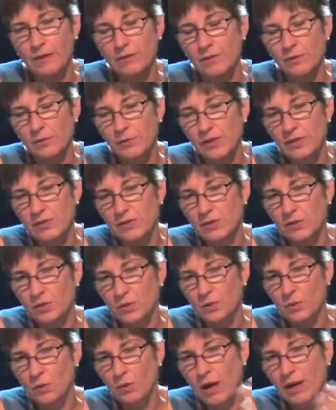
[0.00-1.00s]
the reason
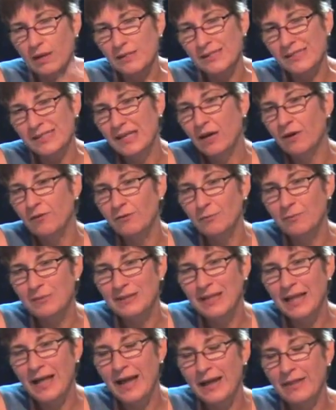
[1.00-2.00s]
you
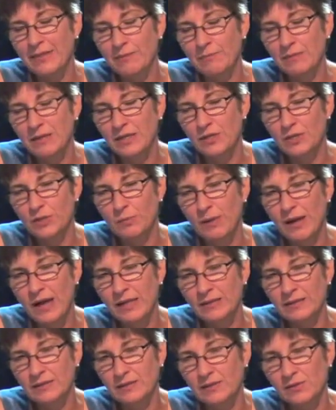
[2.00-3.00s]
self-apply the mini
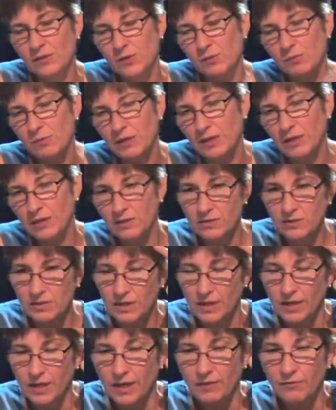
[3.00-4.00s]
mandalas is because
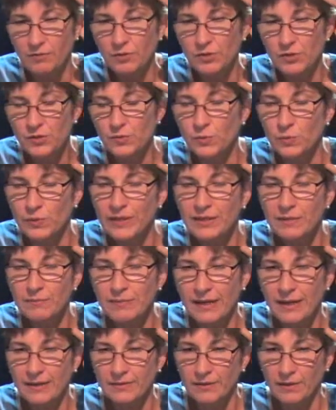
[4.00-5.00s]
if you just read
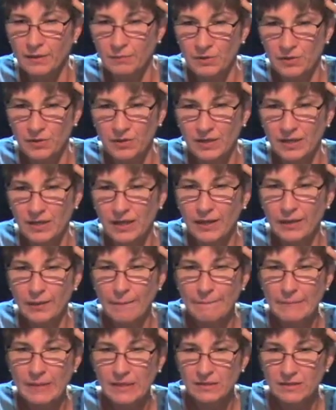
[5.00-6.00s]
about them, you're going to get a
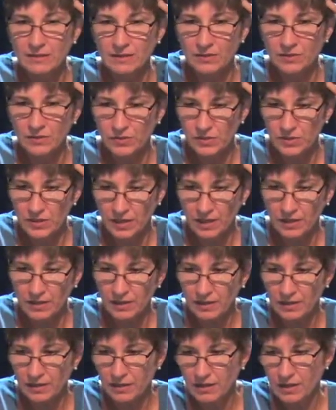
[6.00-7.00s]
mental
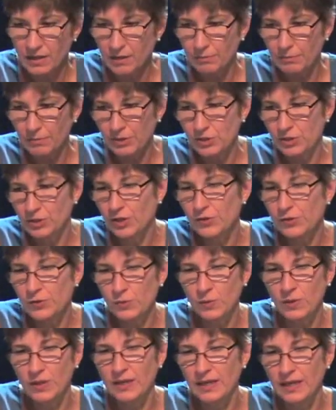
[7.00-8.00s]
understanding, but you
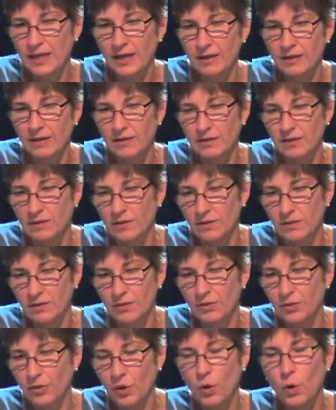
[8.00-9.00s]
also want to get
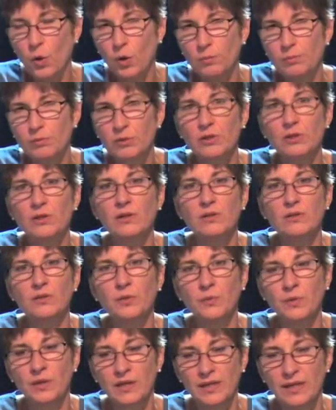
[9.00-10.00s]
the corporal.
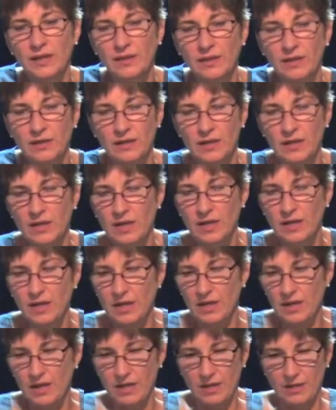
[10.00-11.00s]
You want to get the
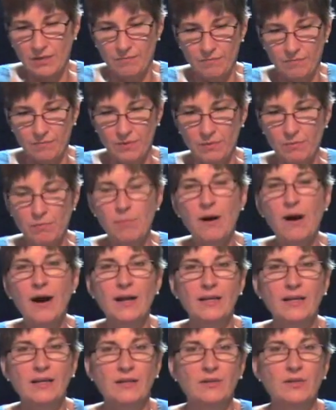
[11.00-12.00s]

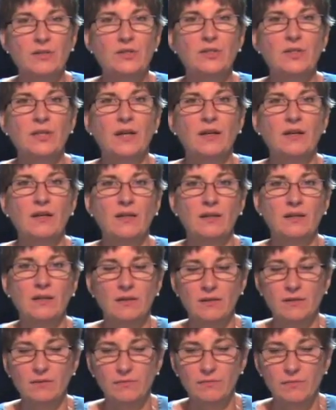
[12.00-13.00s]
body understanding,
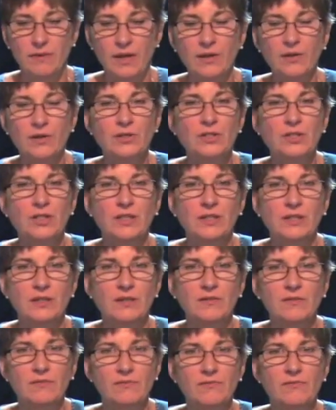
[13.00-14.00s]
the energy,
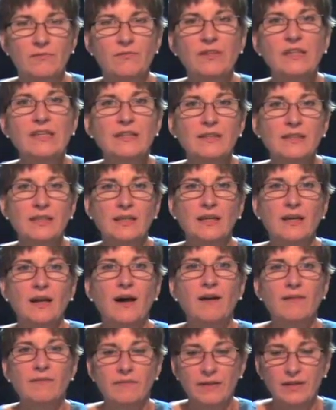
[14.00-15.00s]
feeling
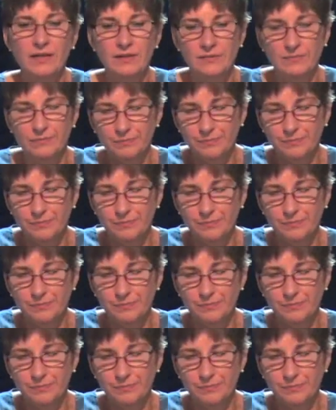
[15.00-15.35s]
of it.